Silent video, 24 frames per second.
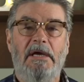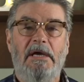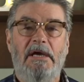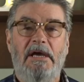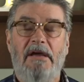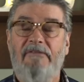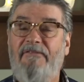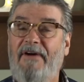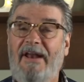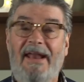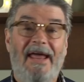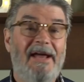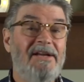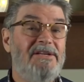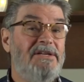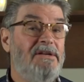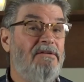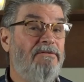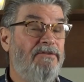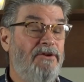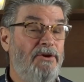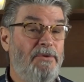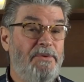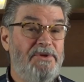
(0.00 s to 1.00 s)
If I'd like to
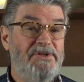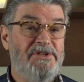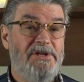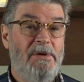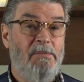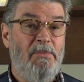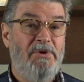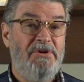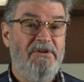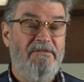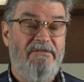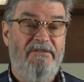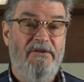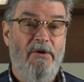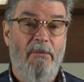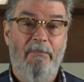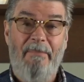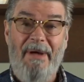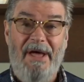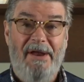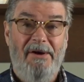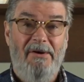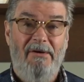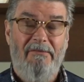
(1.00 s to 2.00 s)
influence someone to feel
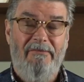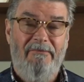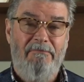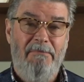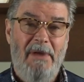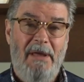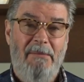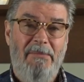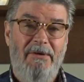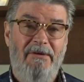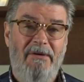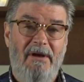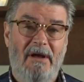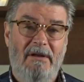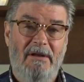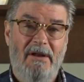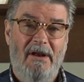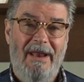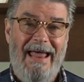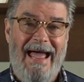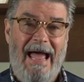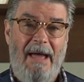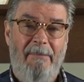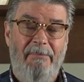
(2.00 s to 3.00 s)
better, maybe a
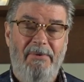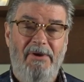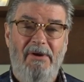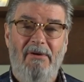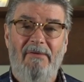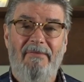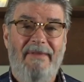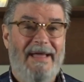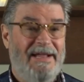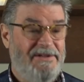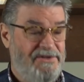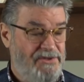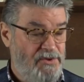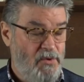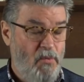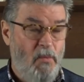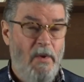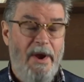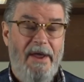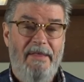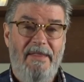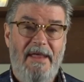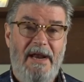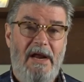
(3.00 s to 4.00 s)
little happier, that's the
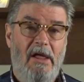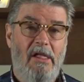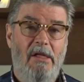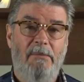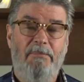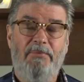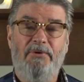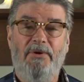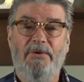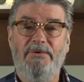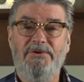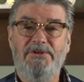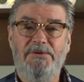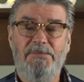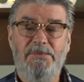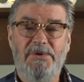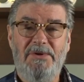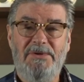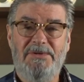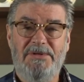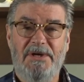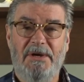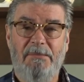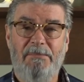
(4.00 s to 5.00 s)
way that I'll approach
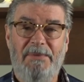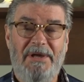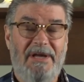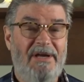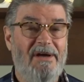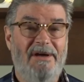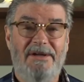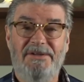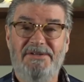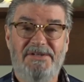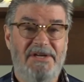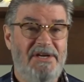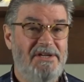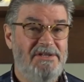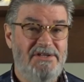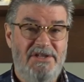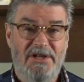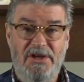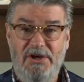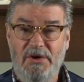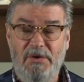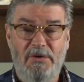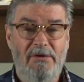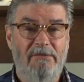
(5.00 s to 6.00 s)
music, because it's
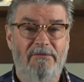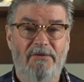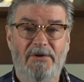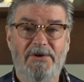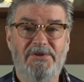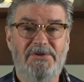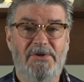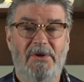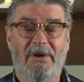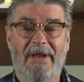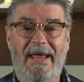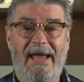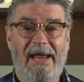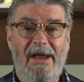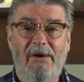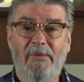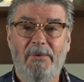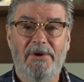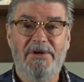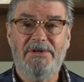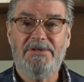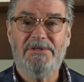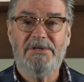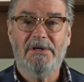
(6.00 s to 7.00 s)
the universal
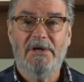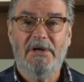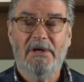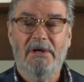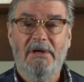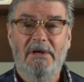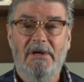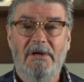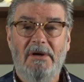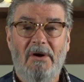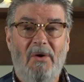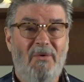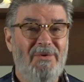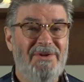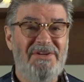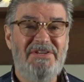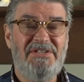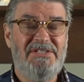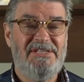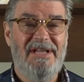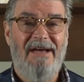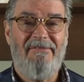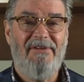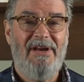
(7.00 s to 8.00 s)
language. Only
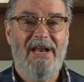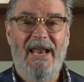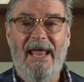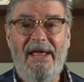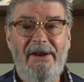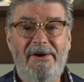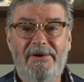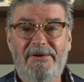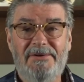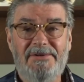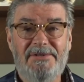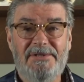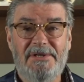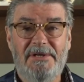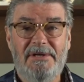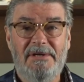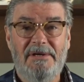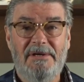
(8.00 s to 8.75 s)
7 letters.